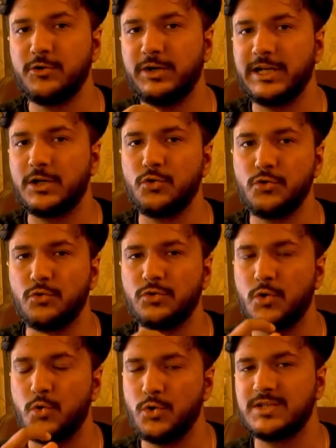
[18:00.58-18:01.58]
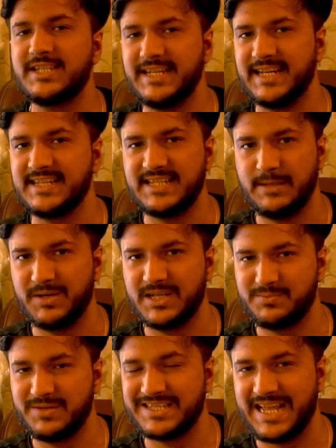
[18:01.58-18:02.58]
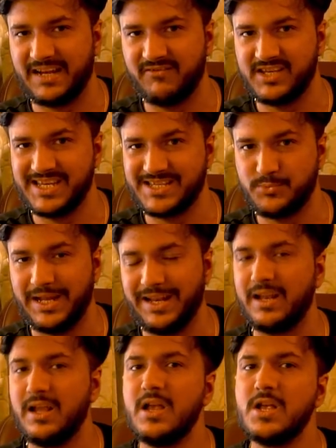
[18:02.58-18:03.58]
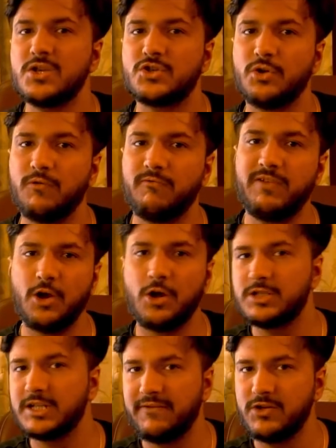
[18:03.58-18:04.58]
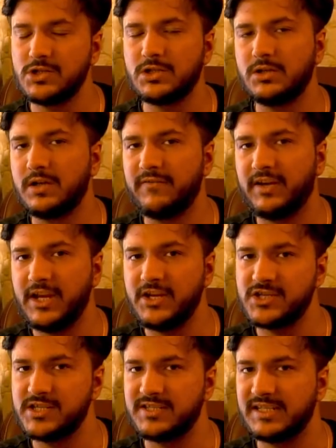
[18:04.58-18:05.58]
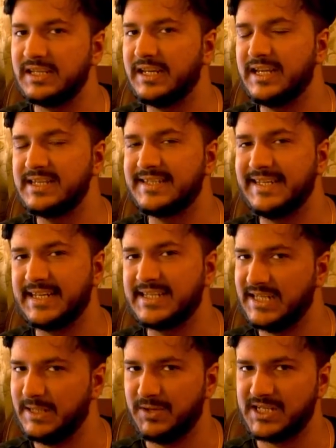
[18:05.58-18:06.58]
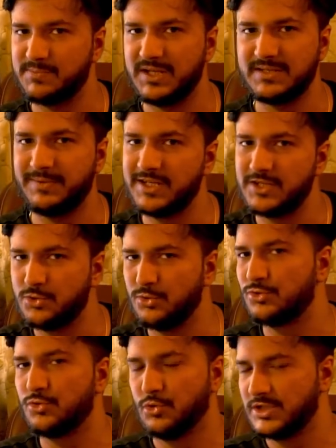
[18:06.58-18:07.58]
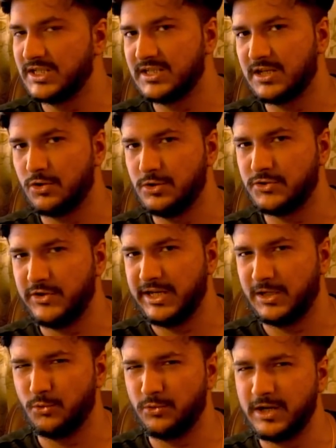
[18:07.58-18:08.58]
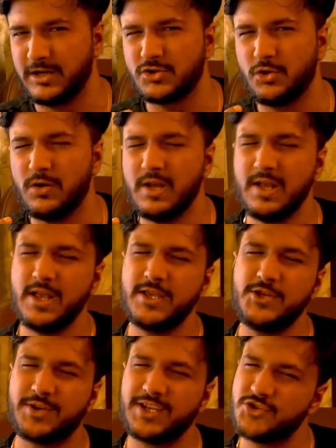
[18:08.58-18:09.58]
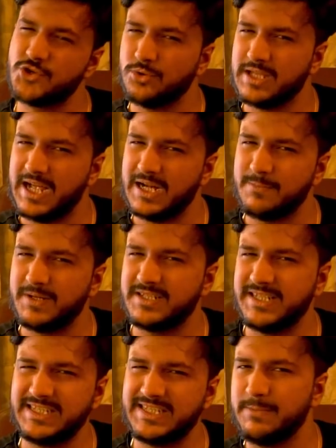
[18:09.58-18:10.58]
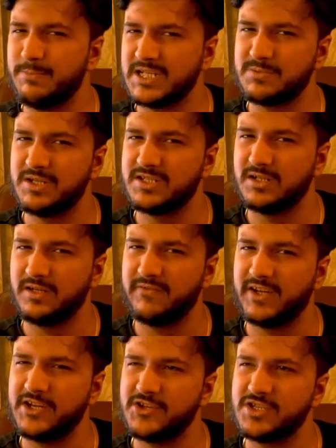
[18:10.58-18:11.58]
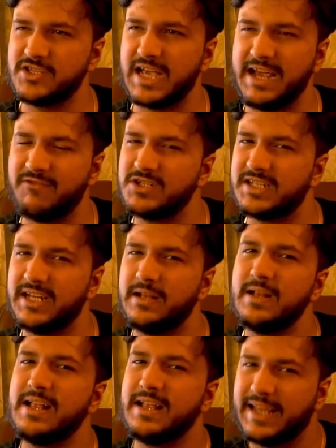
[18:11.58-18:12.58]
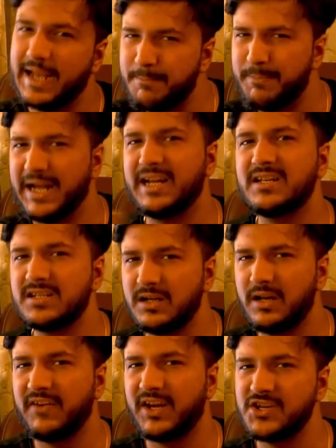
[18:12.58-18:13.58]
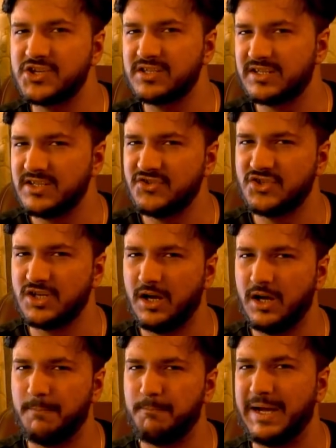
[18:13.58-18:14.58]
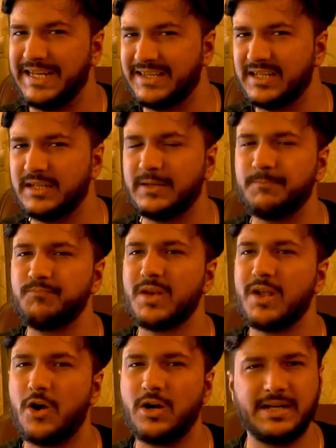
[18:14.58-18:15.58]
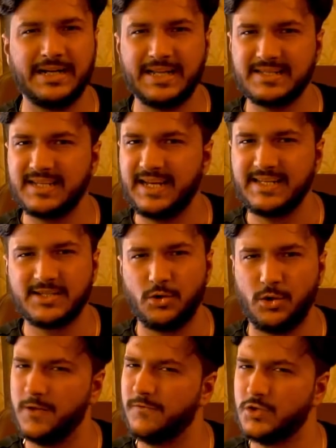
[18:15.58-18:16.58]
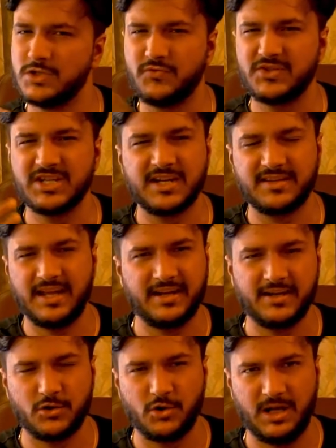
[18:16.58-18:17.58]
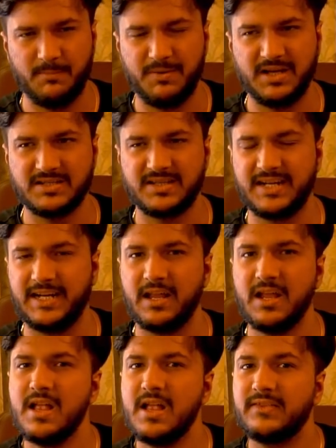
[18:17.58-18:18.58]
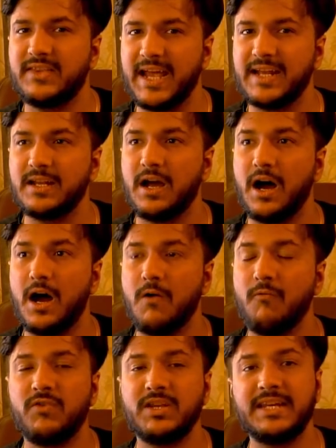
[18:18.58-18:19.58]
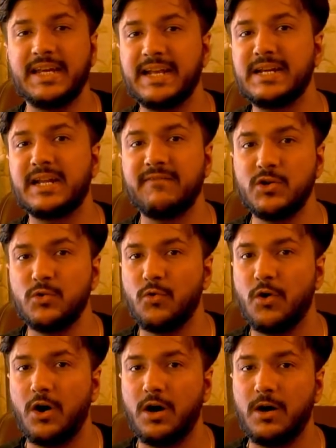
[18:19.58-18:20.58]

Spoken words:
you need to know the whole C and C++ language as well. So we'll also give you certifications in C and C++, because those courses are also included. So you can show that, but C, C++ certifications, I would say get better certifications in Python or data science and all of those which are there in Royal Pass, right? Then with the interview,